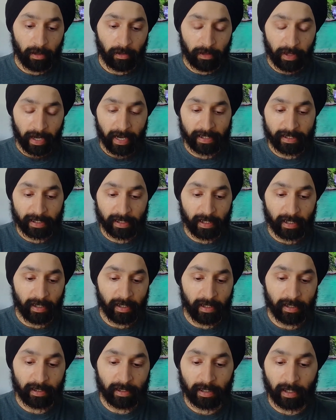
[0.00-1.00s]
that
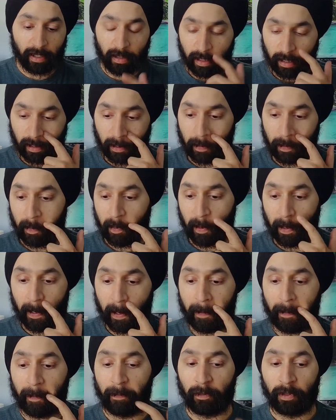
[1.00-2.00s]
is the langar
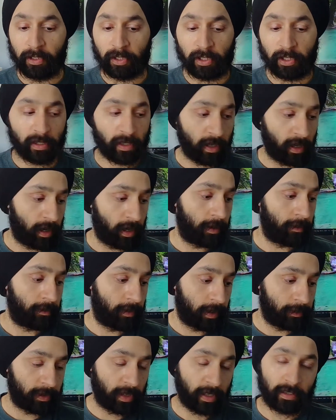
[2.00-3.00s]
part, which I
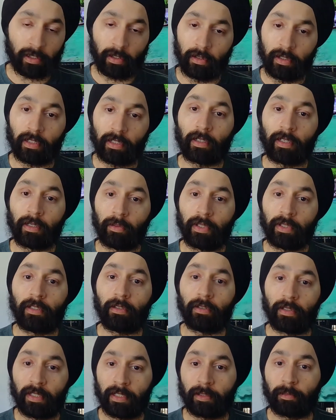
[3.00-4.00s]
totally agree with
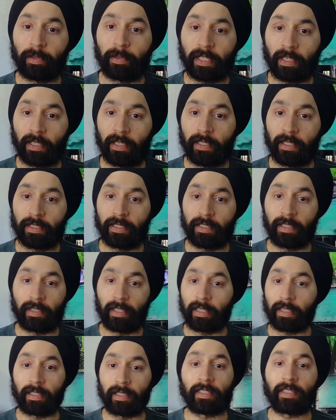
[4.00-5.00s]
you. It is because they
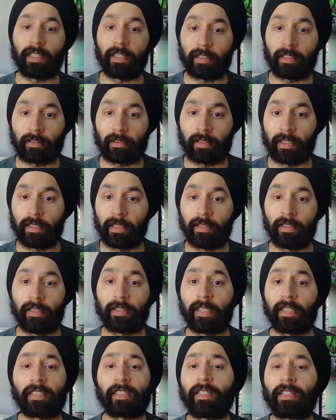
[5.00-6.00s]
think it's sacred and they
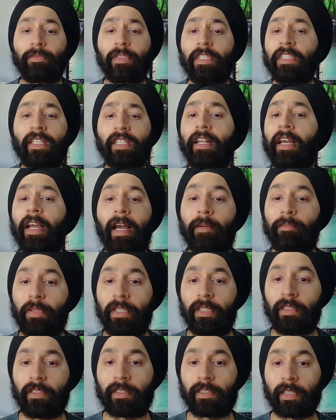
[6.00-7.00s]
think something's going to
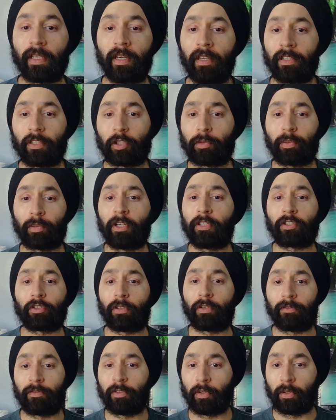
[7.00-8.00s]
happen. It's
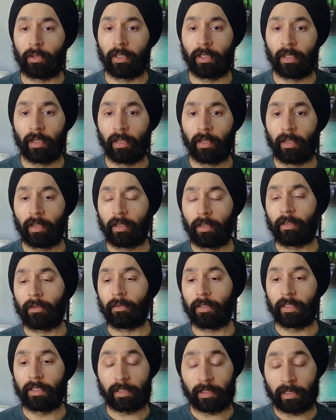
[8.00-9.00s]
spiritual food.
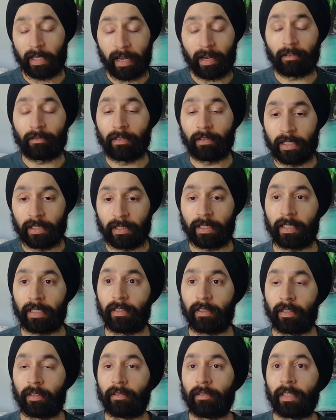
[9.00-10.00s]
And it's not
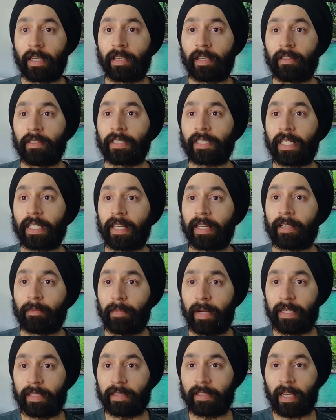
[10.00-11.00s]
really, Langar is like
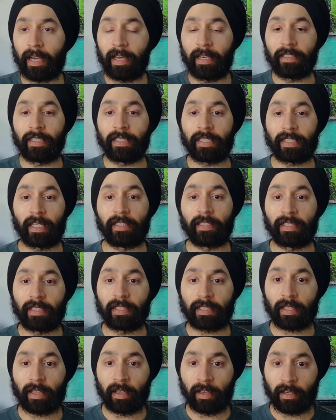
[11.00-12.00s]
my Tayaji says
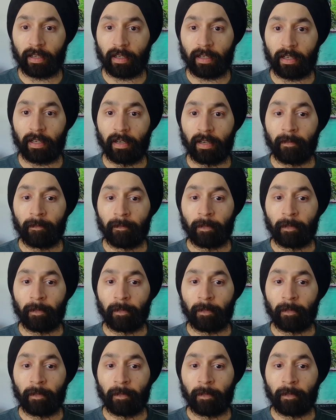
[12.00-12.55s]
this. Langar,